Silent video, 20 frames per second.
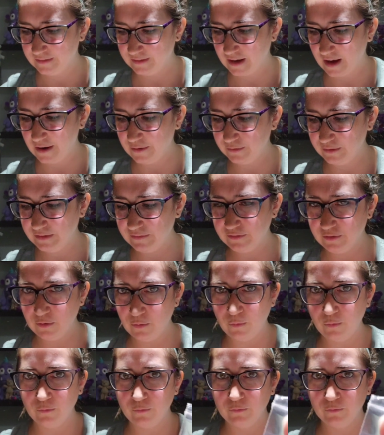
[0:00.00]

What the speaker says: I don't even know